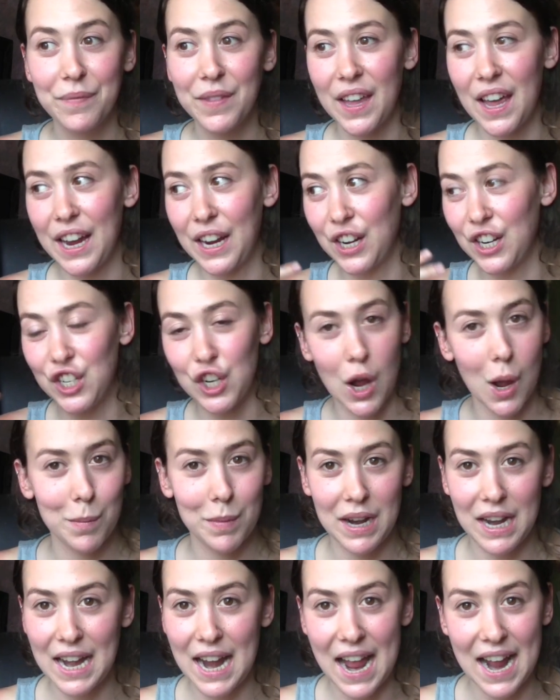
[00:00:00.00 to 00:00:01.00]
I could
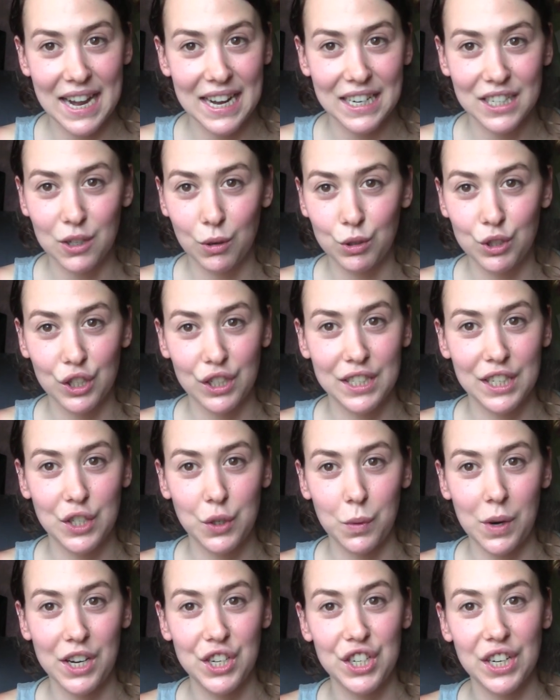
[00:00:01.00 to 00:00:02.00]
dominate any social
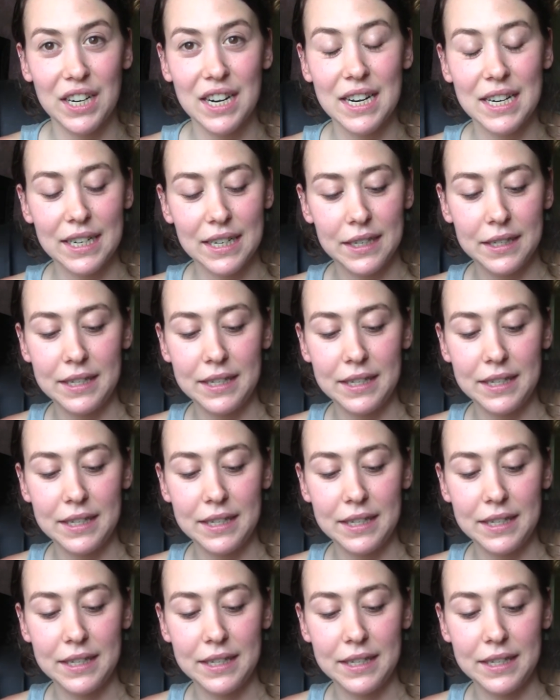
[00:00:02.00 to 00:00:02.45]
situation.